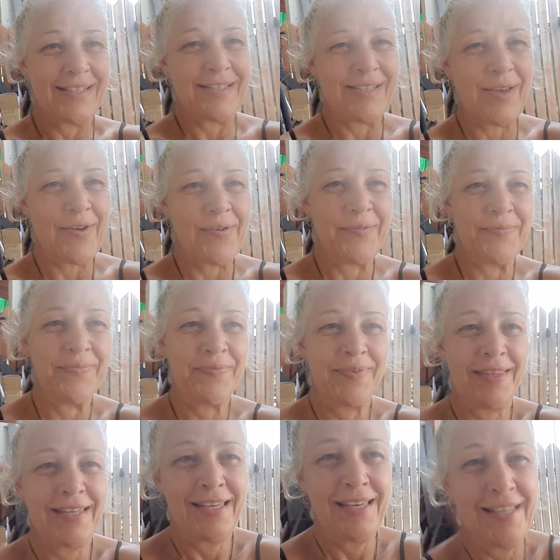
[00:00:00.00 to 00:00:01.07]
So,
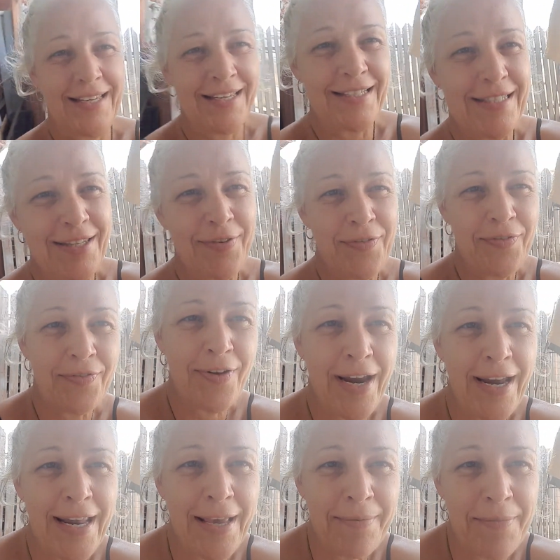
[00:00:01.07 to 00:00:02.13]
it's
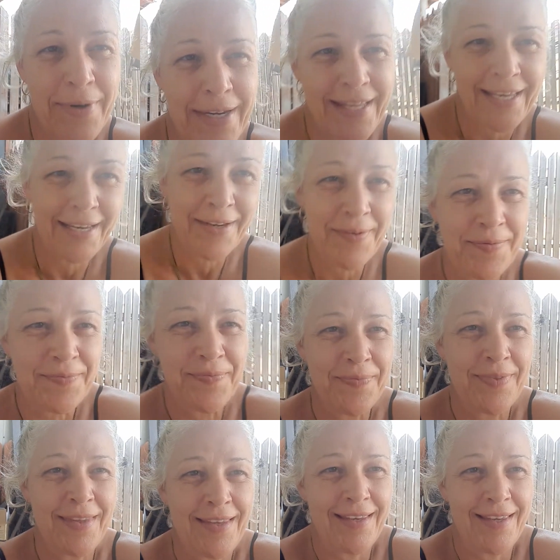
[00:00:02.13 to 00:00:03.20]
Friday morning,
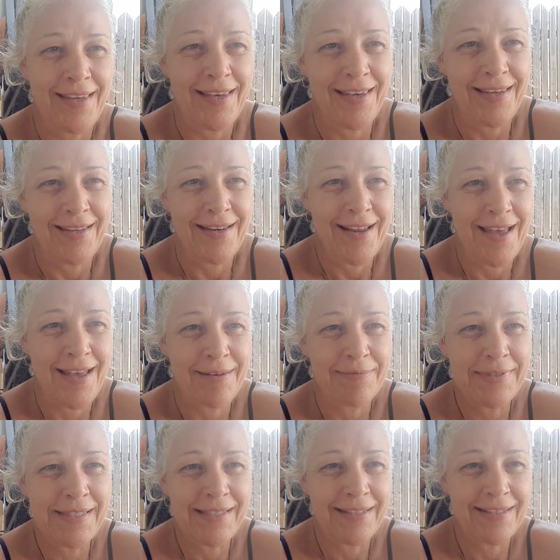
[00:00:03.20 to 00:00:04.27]
and
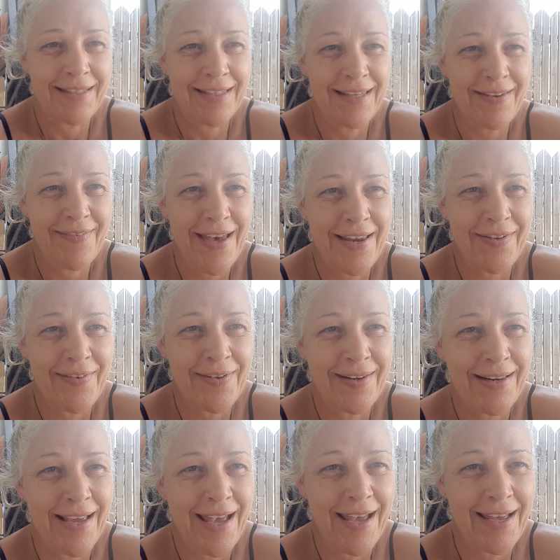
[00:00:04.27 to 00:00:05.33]
I'm still in Givat
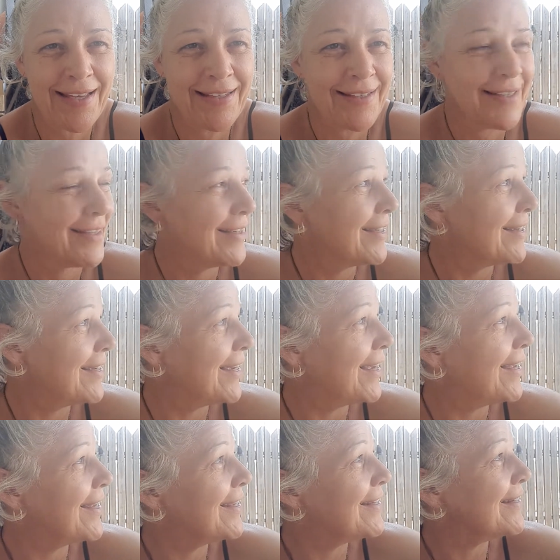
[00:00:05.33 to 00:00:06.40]
Olga,
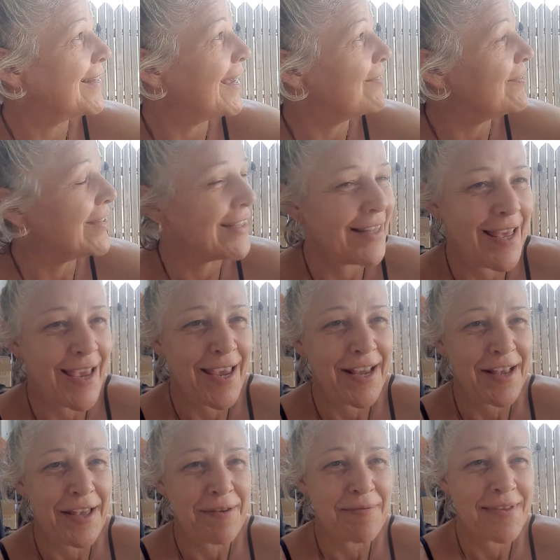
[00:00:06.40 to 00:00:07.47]
and I feel like
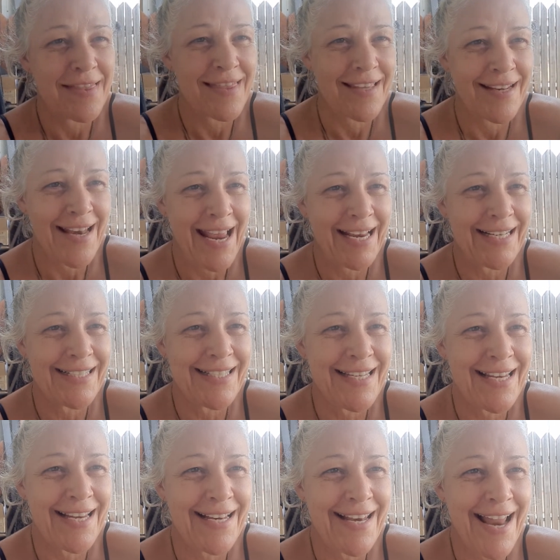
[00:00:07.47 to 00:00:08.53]
I'm in the
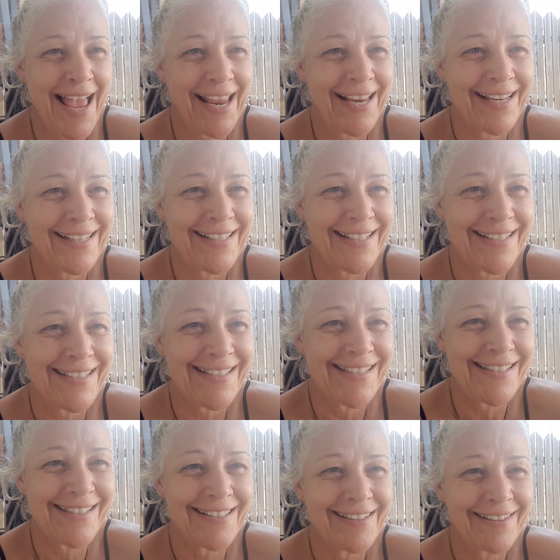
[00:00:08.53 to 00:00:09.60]

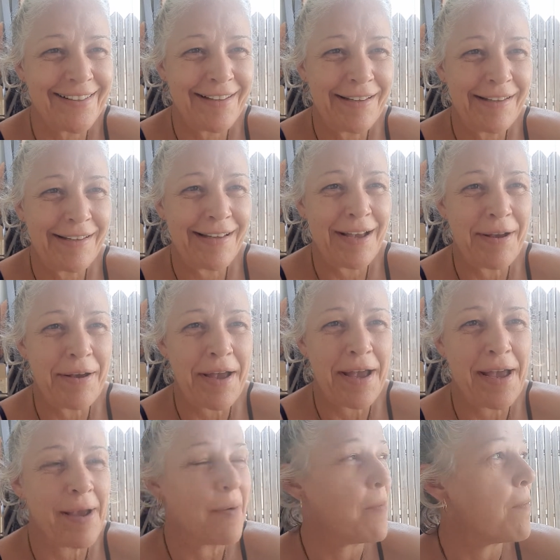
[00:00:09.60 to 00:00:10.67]
1990s.
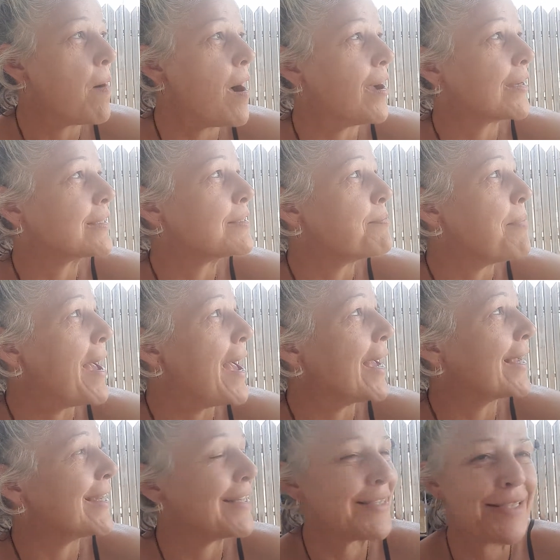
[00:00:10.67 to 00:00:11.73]
I, I walked
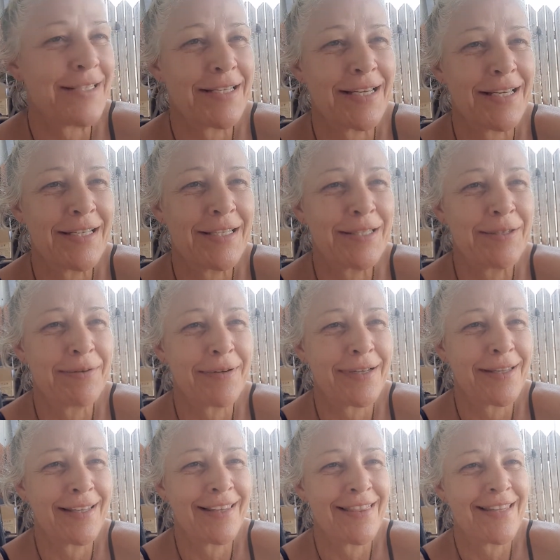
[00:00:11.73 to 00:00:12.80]
back into
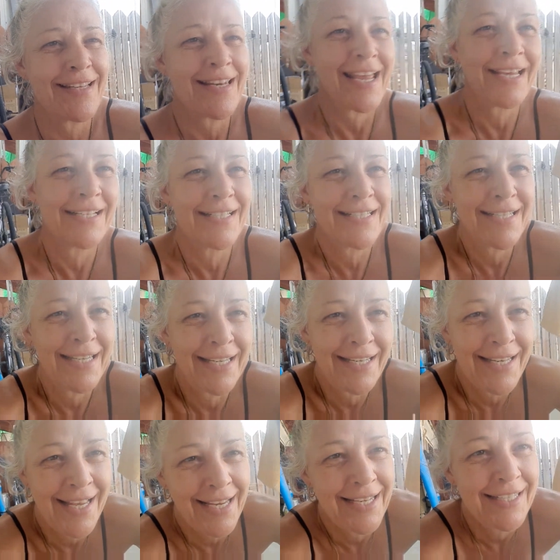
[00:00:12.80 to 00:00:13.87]
Israel in the
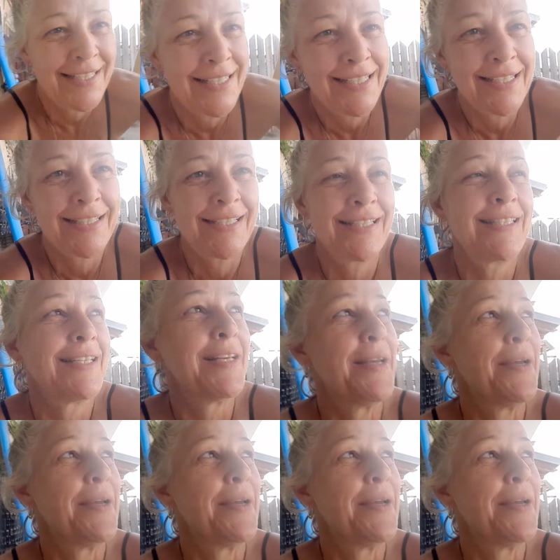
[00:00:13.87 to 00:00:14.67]
1990s.